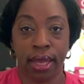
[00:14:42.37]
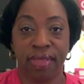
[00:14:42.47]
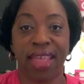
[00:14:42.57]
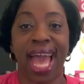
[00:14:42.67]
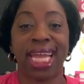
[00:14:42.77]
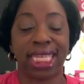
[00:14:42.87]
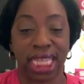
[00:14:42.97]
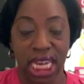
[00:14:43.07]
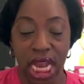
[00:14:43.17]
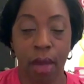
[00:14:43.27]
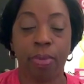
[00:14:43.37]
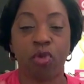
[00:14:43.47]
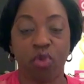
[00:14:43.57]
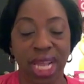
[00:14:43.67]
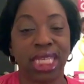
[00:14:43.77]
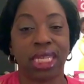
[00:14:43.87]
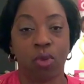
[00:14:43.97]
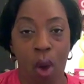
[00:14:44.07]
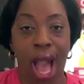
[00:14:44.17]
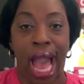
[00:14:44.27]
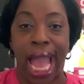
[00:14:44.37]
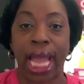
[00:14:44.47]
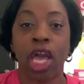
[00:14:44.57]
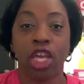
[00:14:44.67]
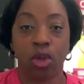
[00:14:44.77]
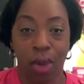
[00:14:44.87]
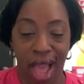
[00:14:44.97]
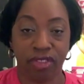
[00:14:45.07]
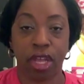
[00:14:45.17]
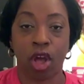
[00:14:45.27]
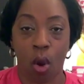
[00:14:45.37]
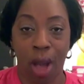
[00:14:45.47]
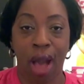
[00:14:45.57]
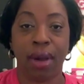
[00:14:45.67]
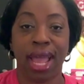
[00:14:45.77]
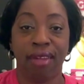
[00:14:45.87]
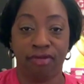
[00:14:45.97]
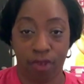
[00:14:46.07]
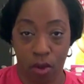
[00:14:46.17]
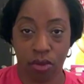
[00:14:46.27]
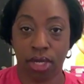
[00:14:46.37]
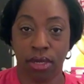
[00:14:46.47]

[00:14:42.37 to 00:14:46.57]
That is the number reason why you have to go out and vote